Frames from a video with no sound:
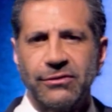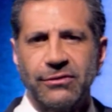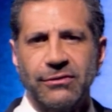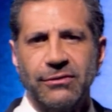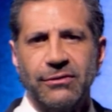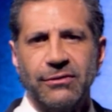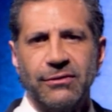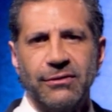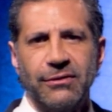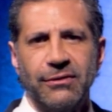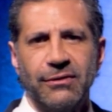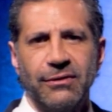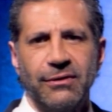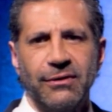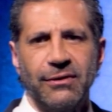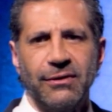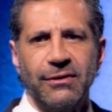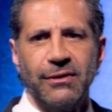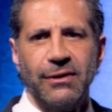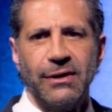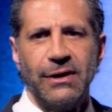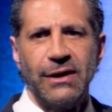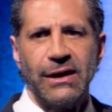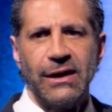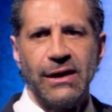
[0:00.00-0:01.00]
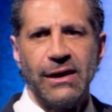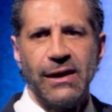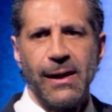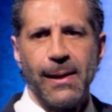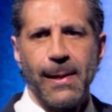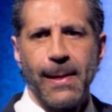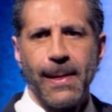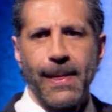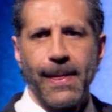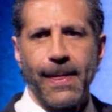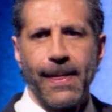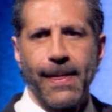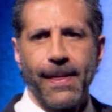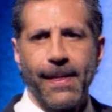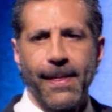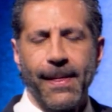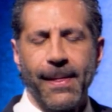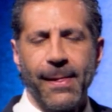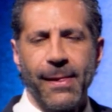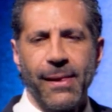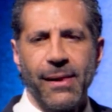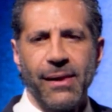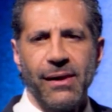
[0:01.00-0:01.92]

[no speech]